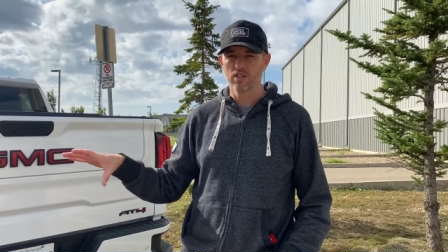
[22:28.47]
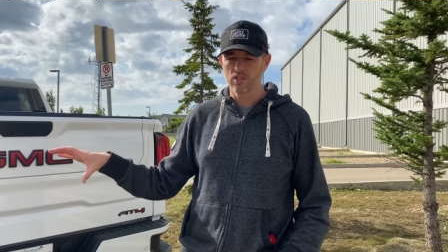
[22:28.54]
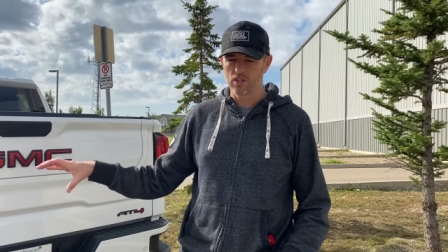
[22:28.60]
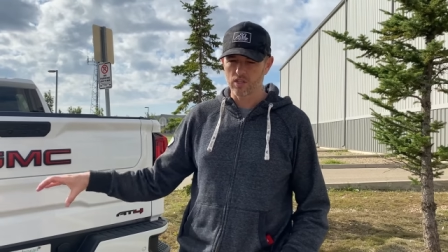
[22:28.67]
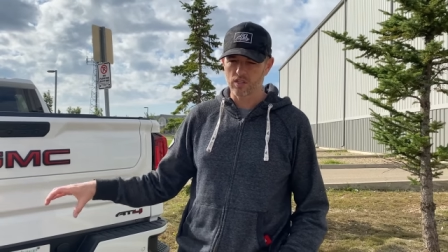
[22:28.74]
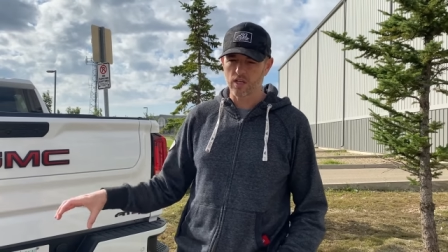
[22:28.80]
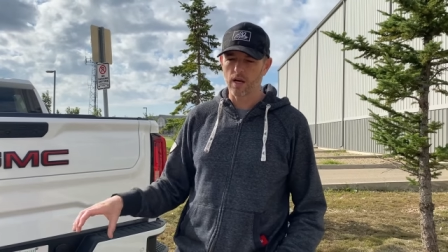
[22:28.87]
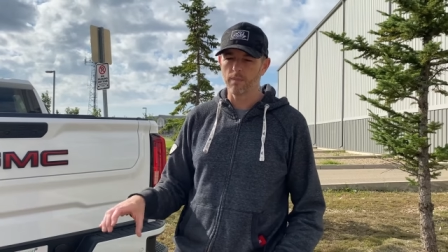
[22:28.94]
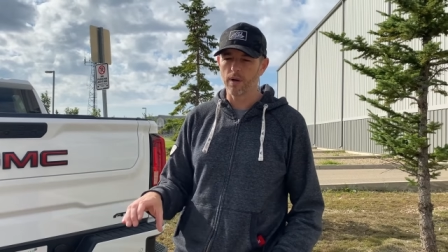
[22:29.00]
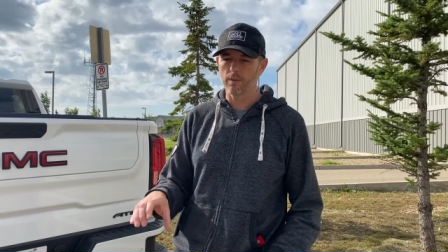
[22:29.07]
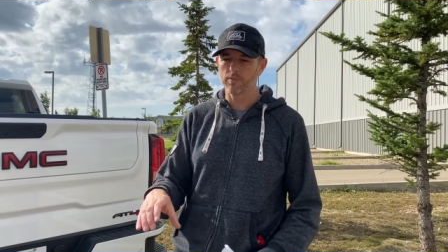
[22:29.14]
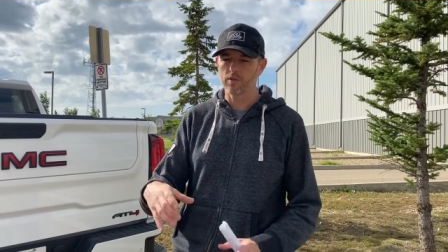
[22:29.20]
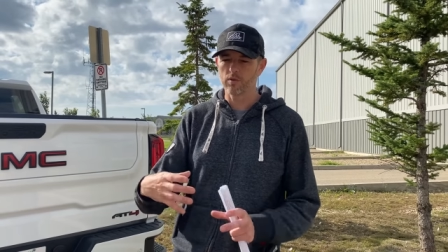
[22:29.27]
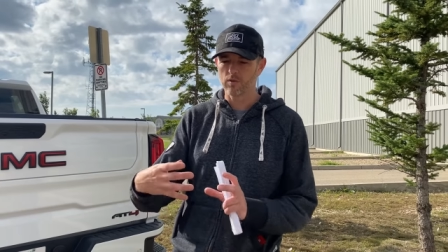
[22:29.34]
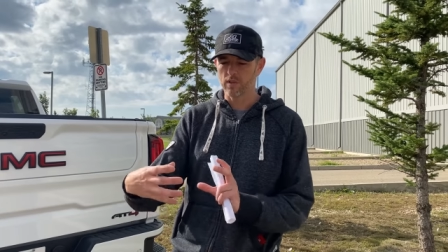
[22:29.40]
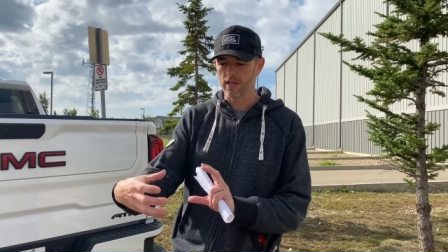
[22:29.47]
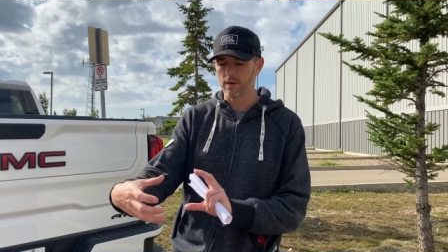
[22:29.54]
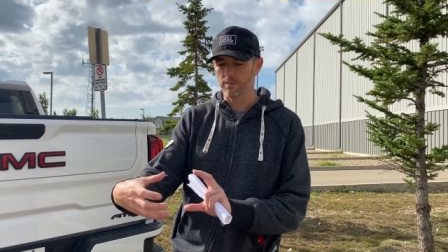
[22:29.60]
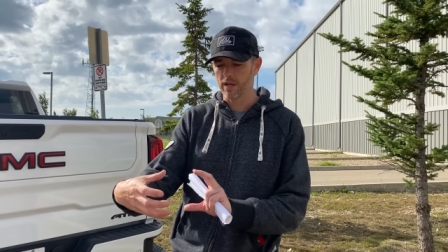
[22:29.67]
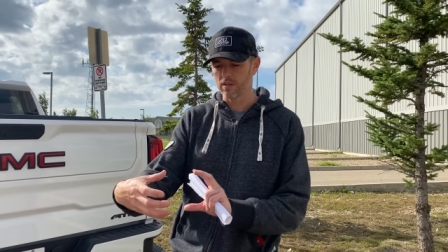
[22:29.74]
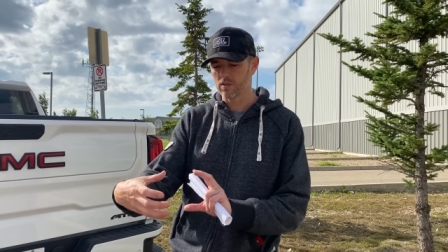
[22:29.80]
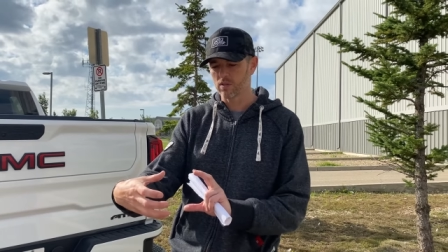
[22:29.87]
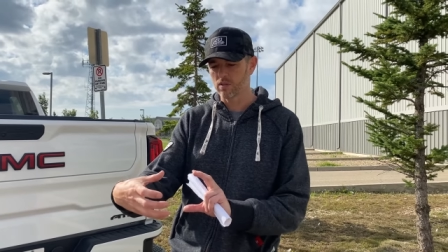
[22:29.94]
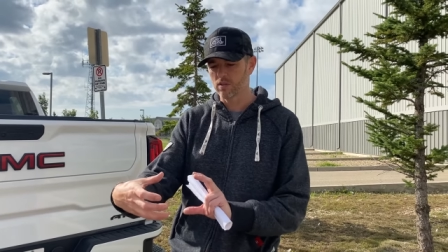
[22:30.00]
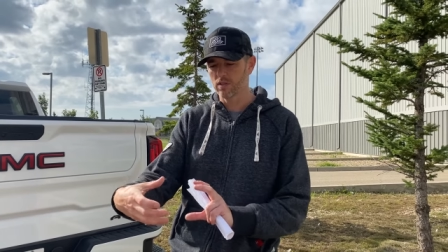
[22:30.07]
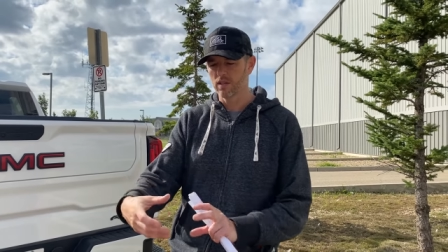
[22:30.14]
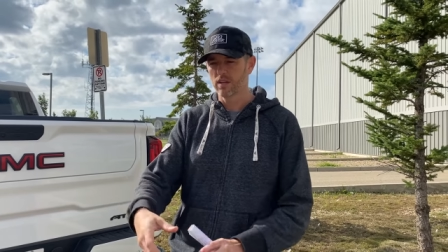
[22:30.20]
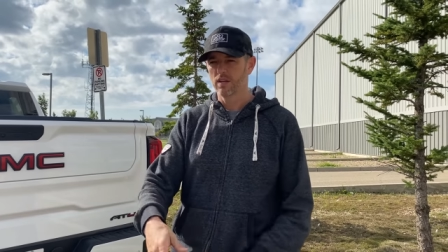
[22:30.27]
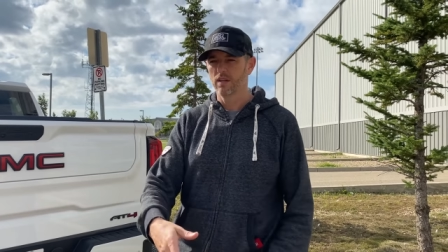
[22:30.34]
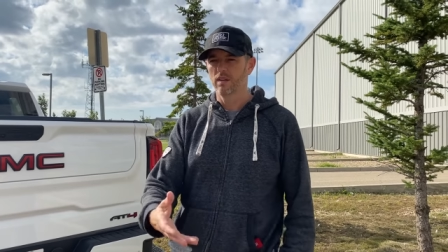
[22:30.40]
just come up to that bezel
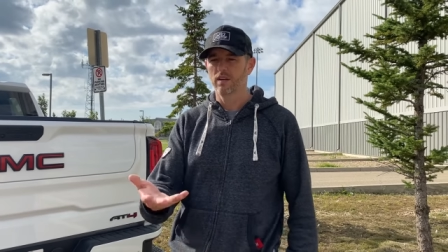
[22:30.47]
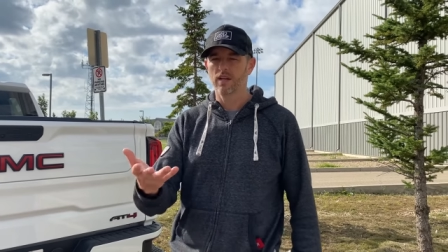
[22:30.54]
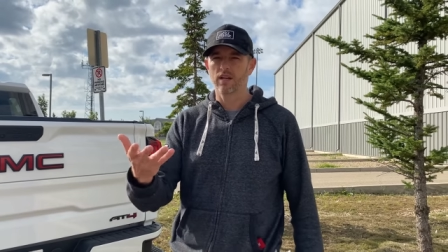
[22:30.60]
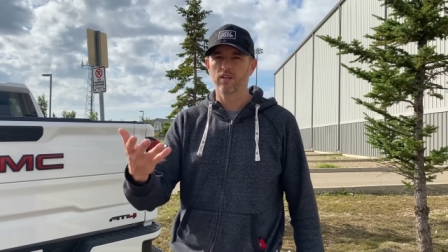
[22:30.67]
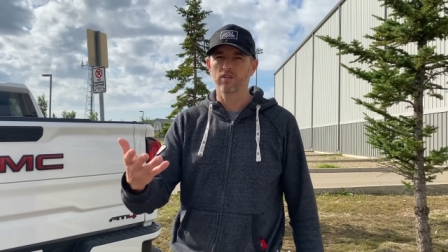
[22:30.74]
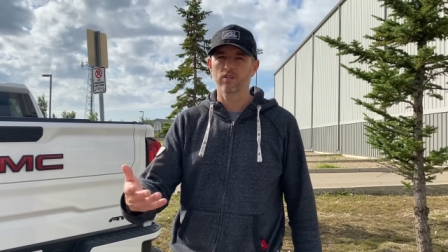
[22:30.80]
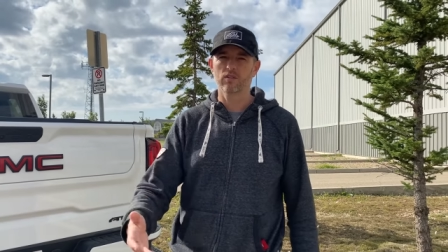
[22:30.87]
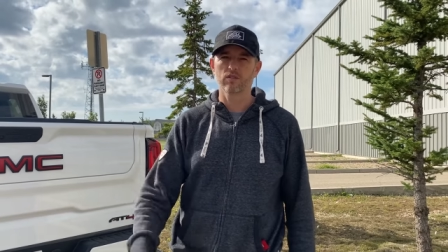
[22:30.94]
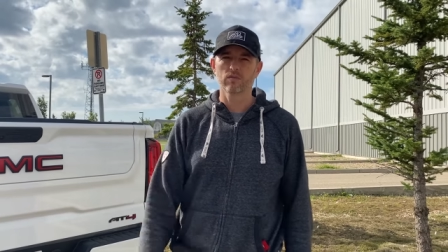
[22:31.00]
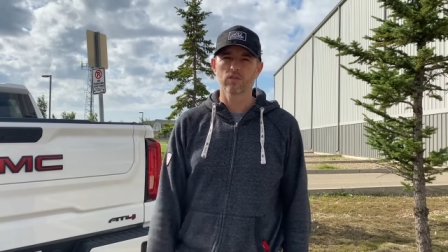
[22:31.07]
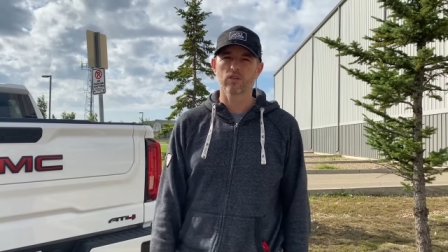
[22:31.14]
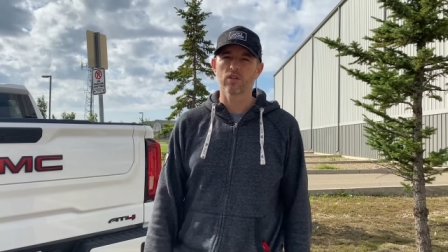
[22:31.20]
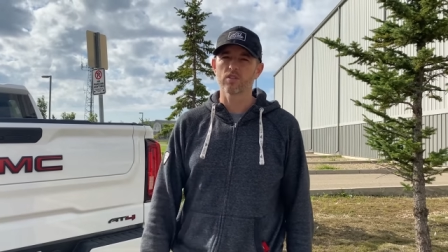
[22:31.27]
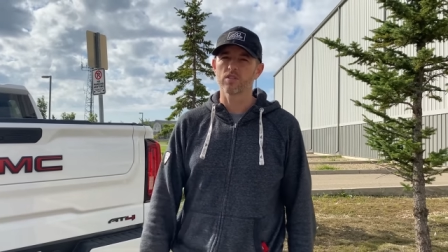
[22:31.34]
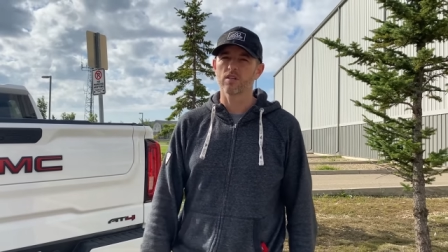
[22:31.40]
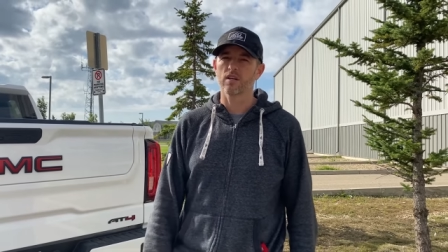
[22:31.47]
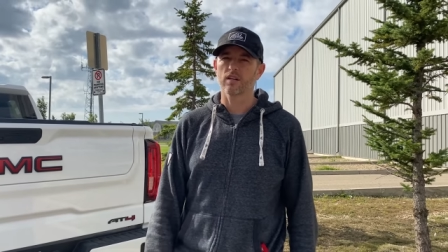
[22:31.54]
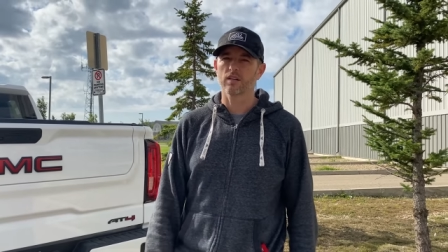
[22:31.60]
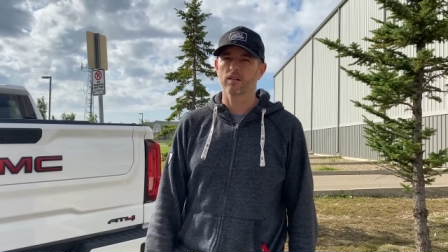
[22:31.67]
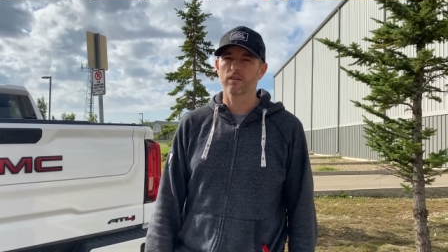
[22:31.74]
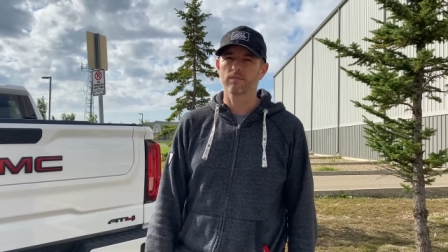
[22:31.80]
and you're looking stock.